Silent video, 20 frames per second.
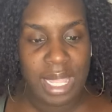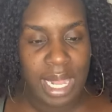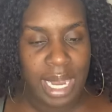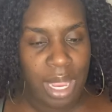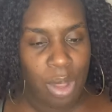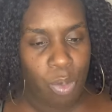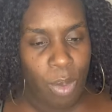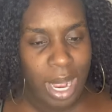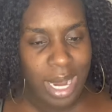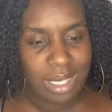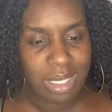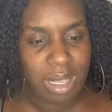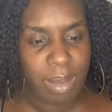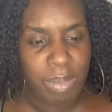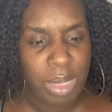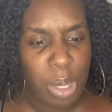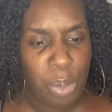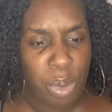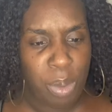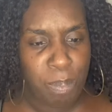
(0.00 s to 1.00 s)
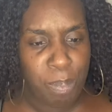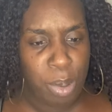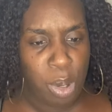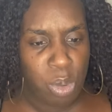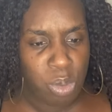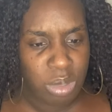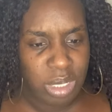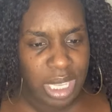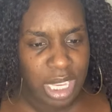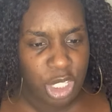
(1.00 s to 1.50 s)
And they watch something with
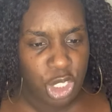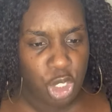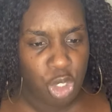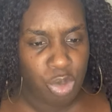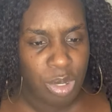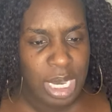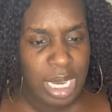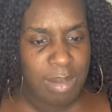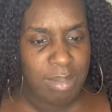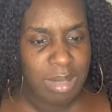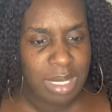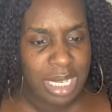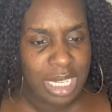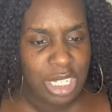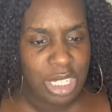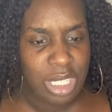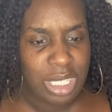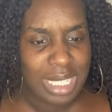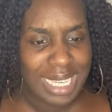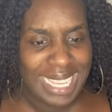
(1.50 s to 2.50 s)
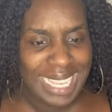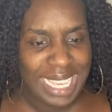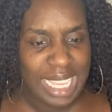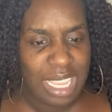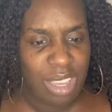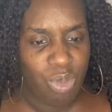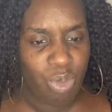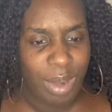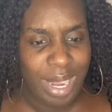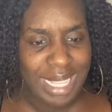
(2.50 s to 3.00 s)
boats, extreme
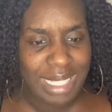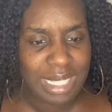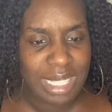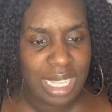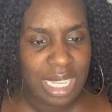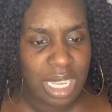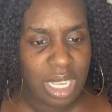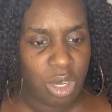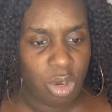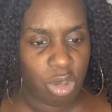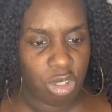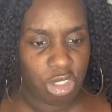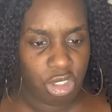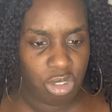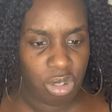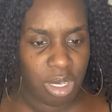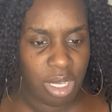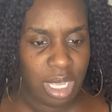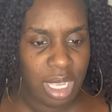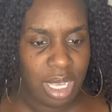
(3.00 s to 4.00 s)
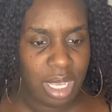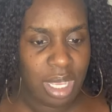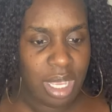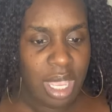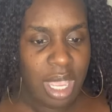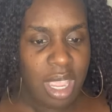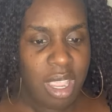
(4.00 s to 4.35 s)
dinghy racing in Australia.